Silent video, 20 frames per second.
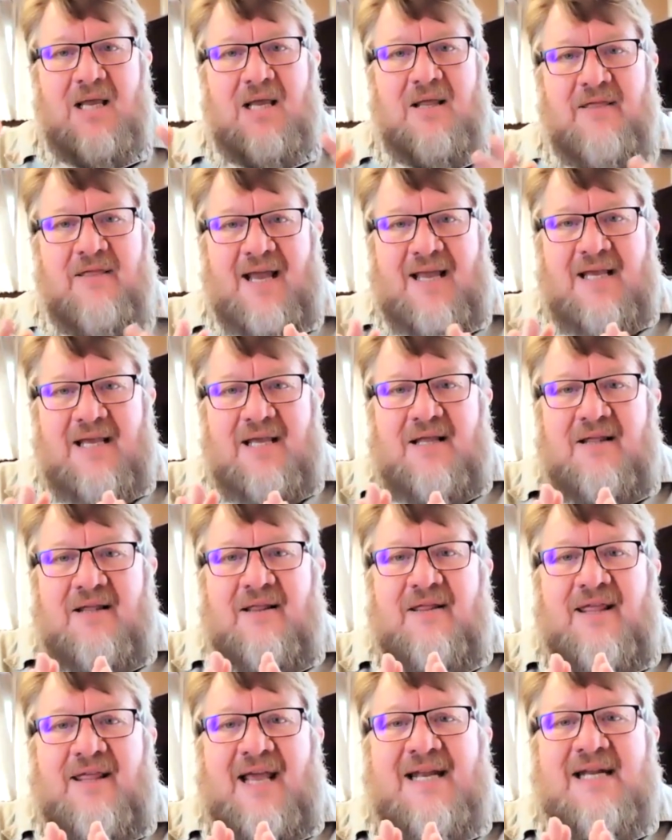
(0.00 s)
they,
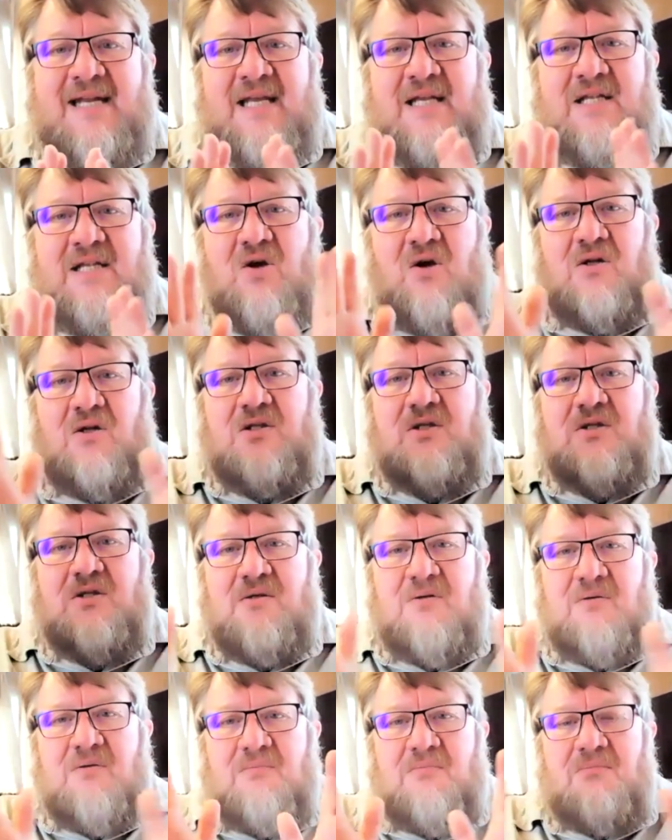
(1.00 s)
they need not
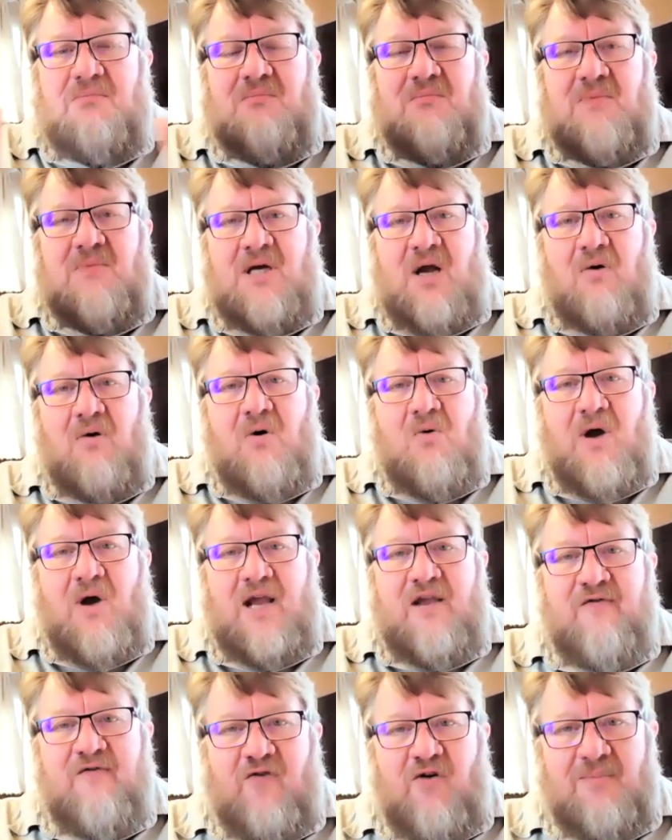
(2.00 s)
go
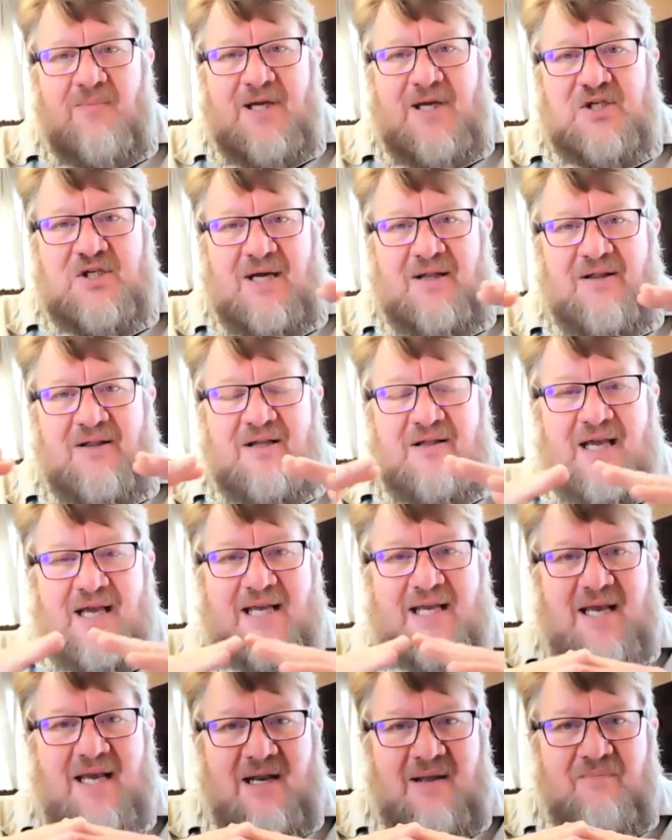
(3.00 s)
away from each other. They
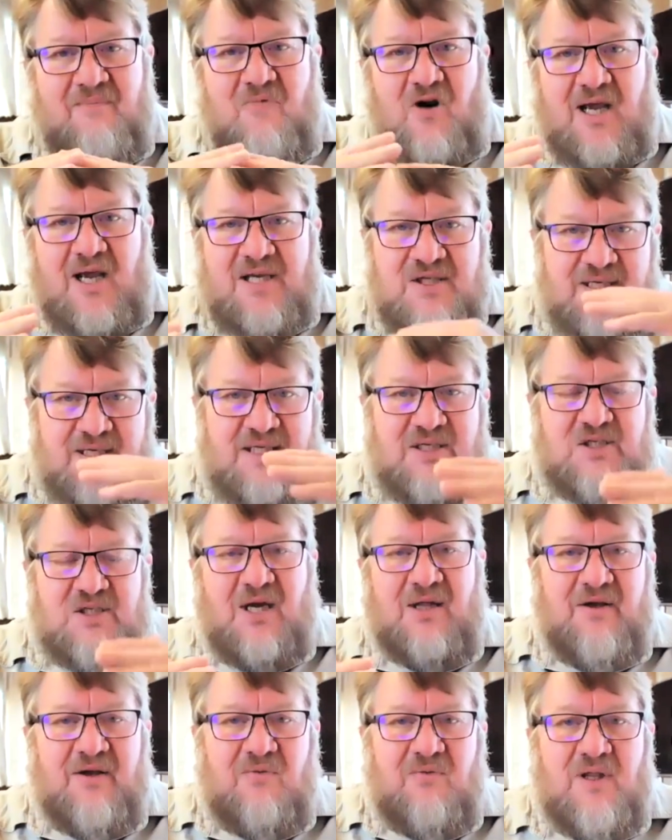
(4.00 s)
can embrace each
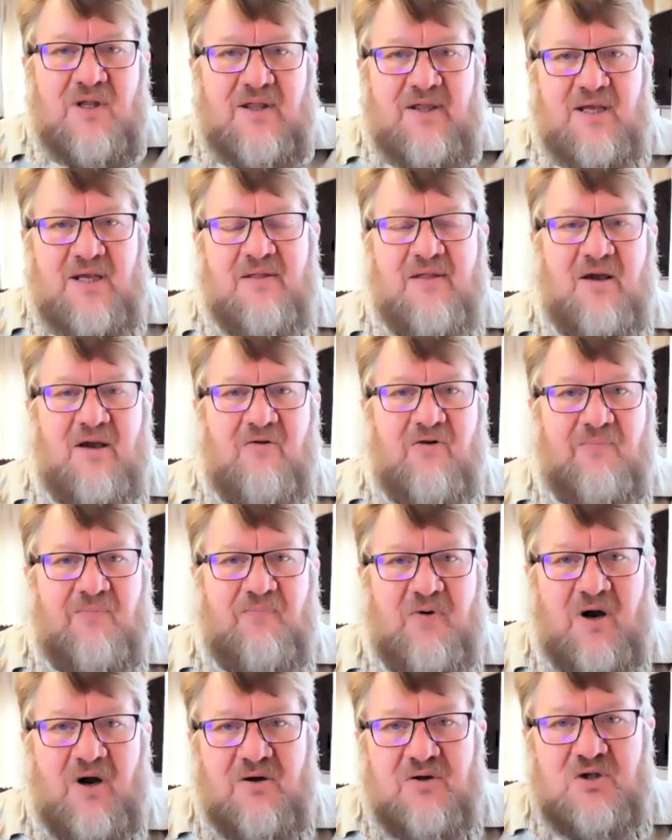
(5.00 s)
other within their
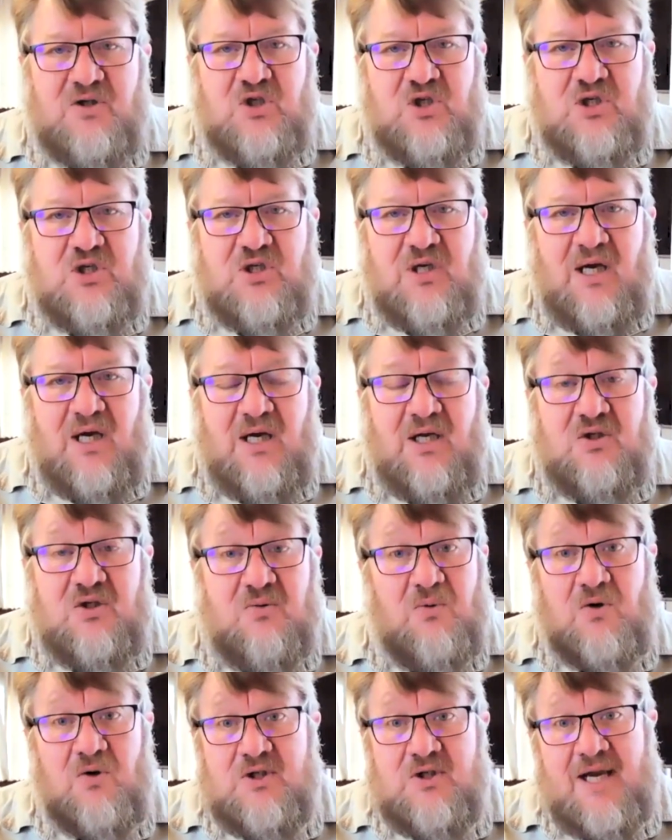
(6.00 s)
approach uh,
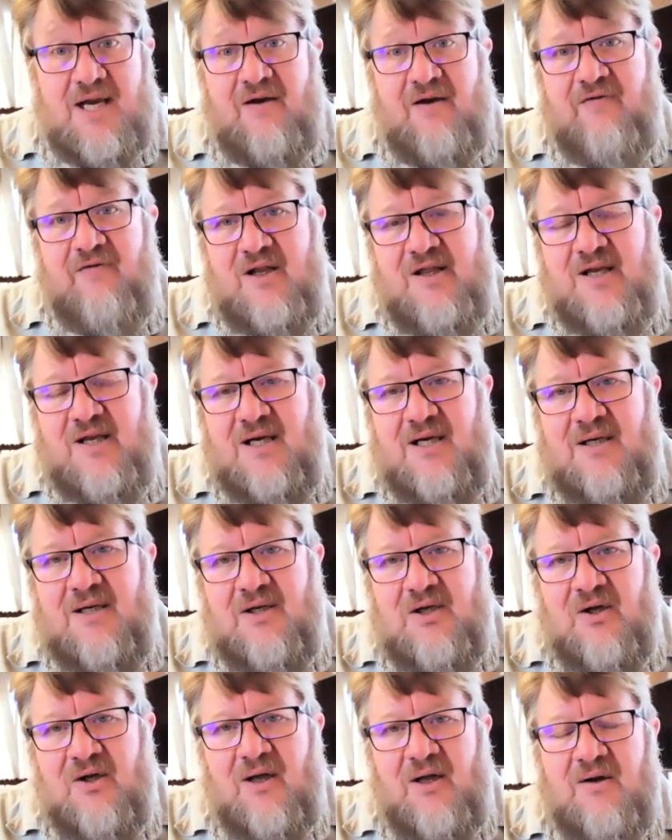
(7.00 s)
towards everything,
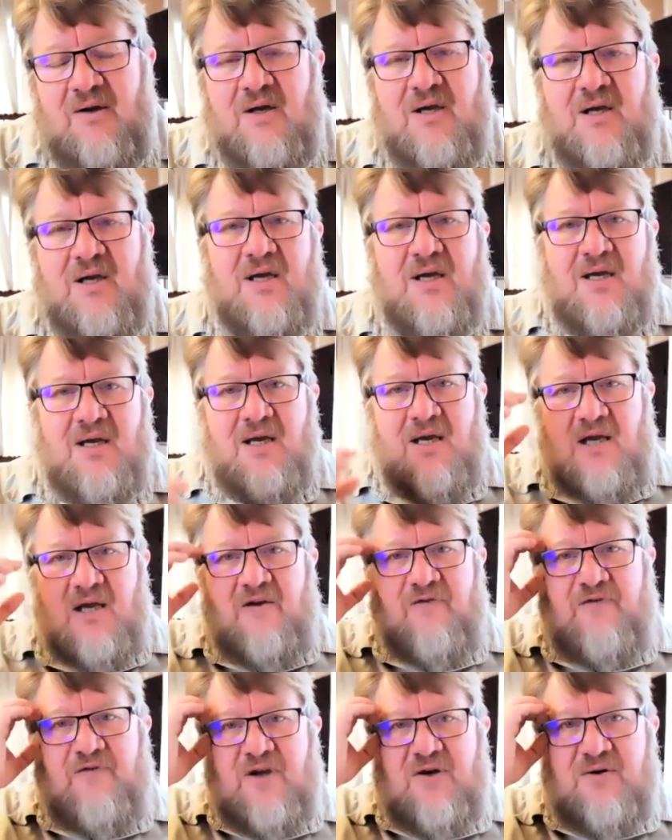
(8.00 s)
you know.
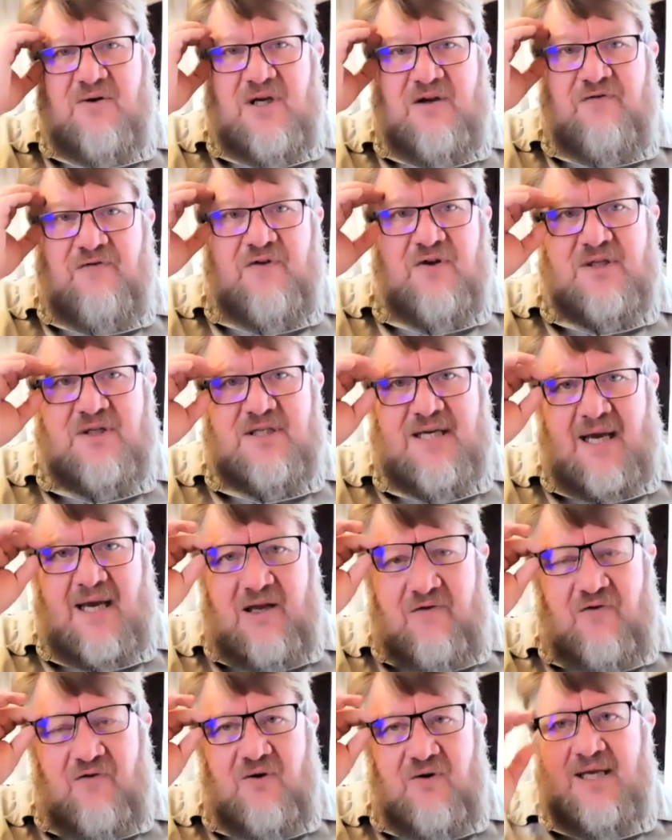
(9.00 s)
If you, if you
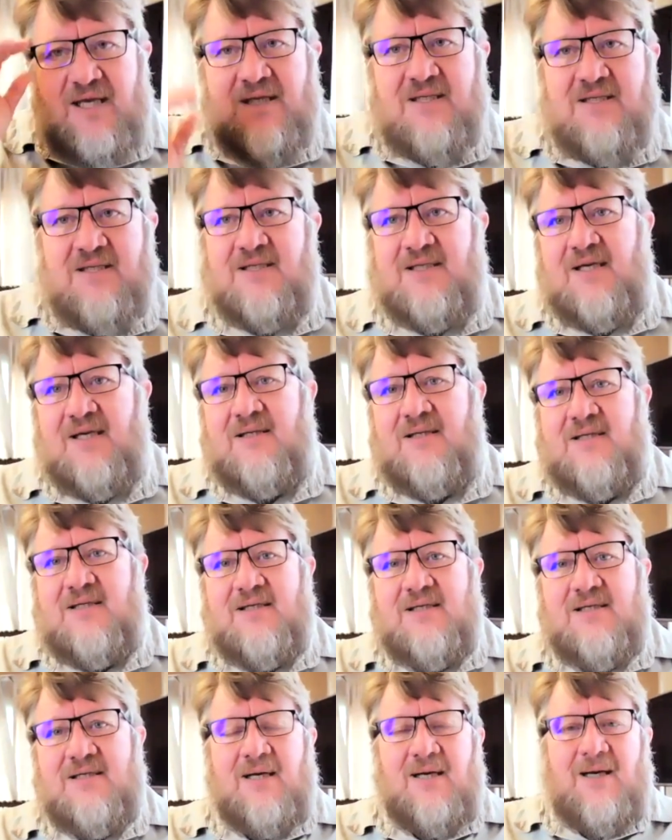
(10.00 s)
take, for
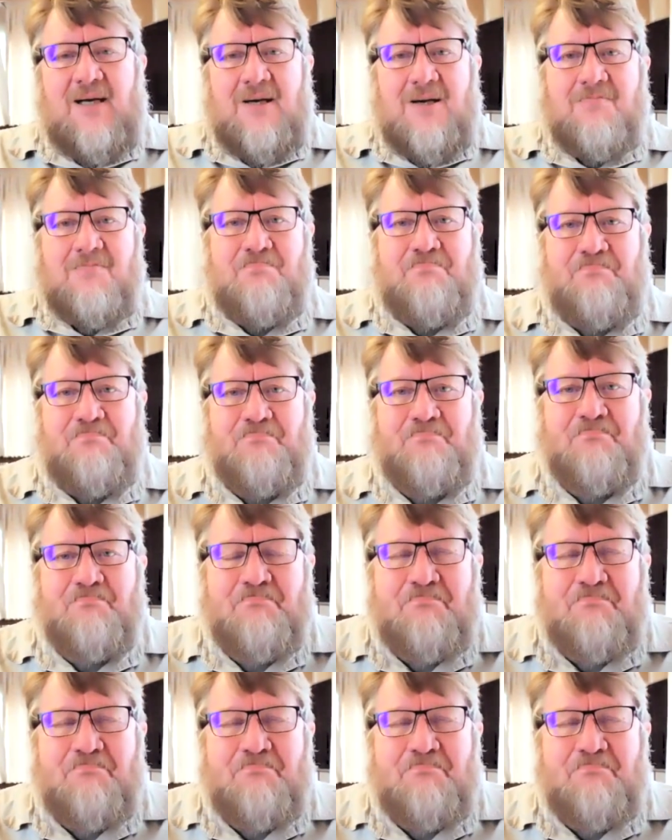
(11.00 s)
instance, um,